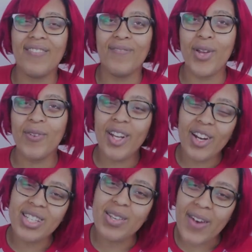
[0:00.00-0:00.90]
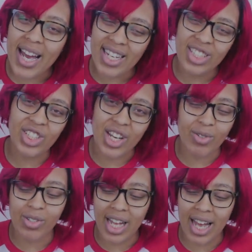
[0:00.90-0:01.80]
Moving on to my
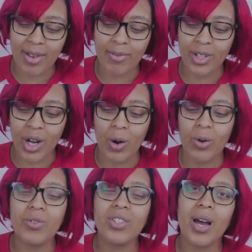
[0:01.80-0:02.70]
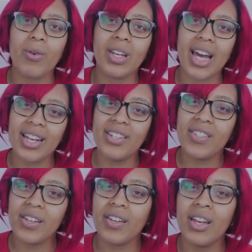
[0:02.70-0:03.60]
general life goals, I would like
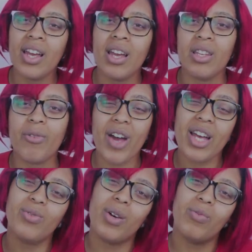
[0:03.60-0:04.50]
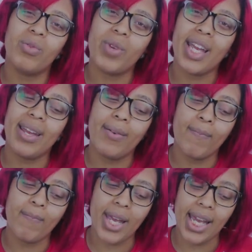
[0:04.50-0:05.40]
to, the first one would be
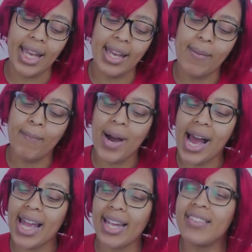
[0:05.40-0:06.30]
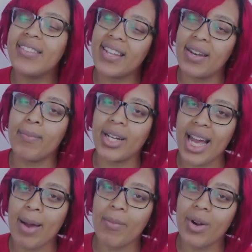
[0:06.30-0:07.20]
me buying a cinema
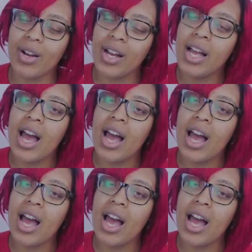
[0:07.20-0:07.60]
camera.